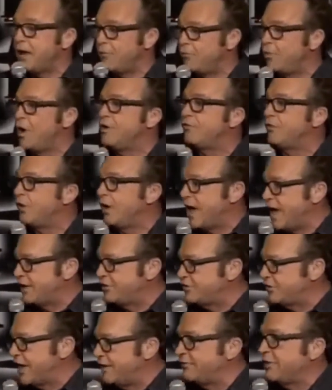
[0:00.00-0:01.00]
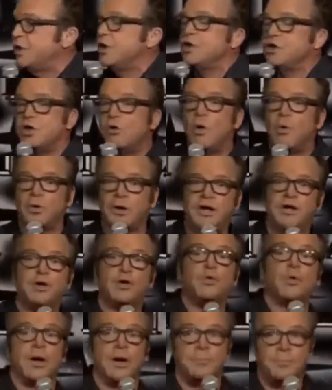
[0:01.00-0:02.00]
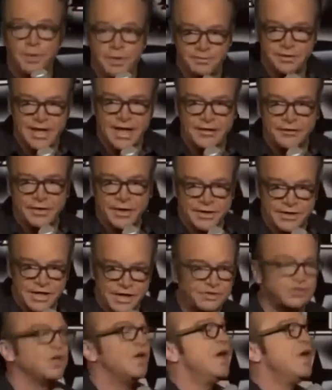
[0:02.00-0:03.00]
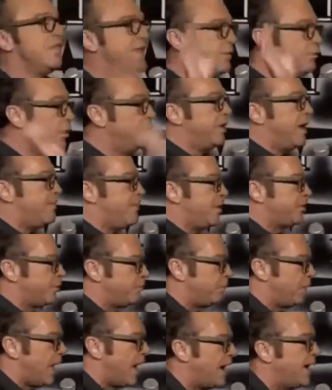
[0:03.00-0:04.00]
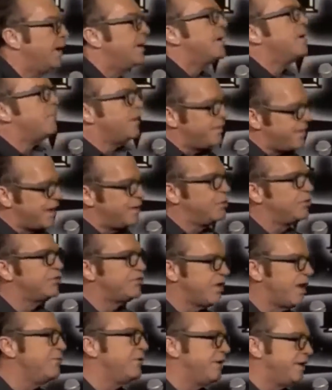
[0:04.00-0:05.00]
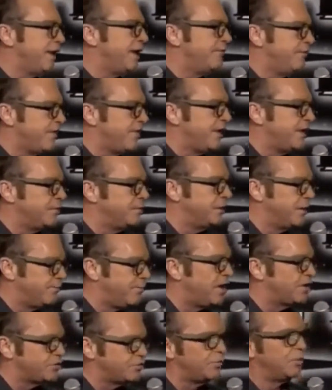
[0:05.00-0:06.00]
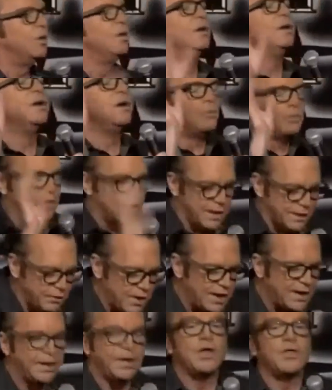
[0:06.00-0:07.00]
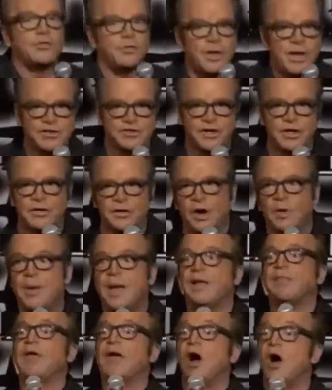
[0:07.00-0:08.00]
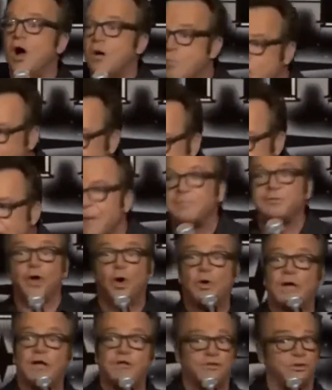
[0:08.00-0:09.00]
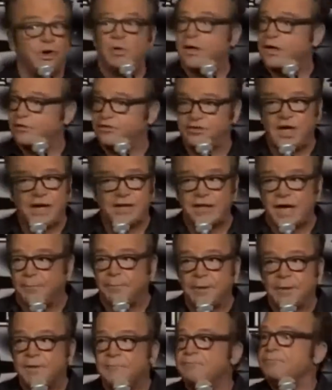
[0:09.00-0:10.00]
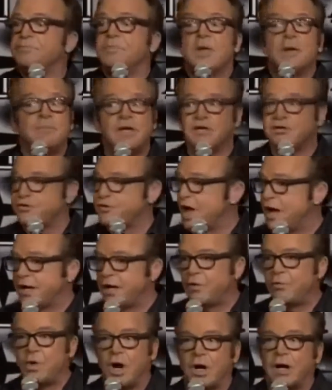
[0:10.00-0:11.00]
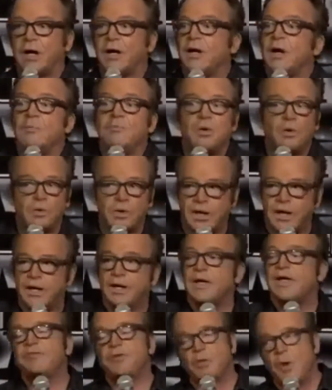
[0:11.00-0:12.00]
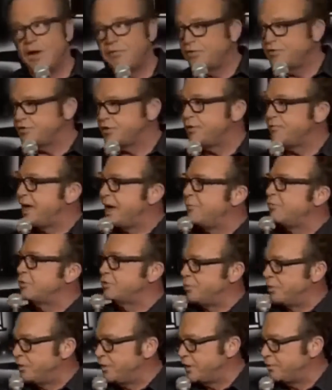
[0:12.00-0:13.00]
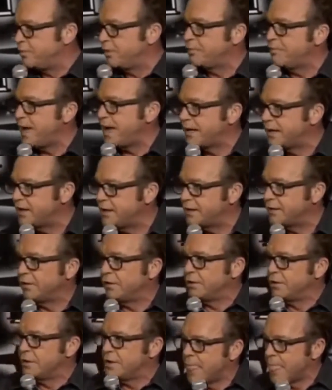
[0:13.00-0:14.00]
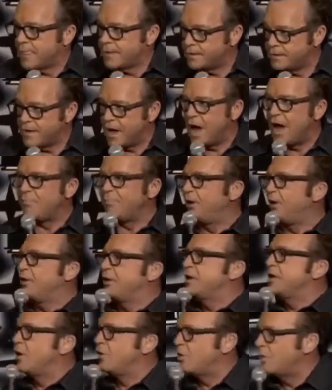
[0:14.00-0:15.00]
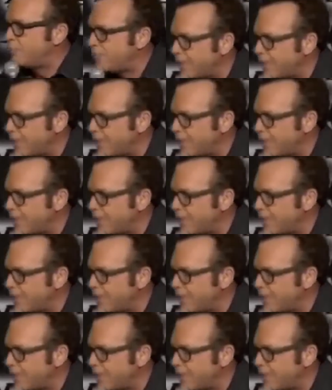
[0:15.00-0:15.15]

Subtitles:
to have one of her eggs left. You know what we're going to do? We're going to put them together in a dish. They will not multiply, but then we'll say we did everything humanly possible. We're like, great. 3 days later, they call back. They are multiplying. Don't get psyched up. Because it's not going to work, but we're going to, if your wife wants to come down, we can put it back in the hopper, you know,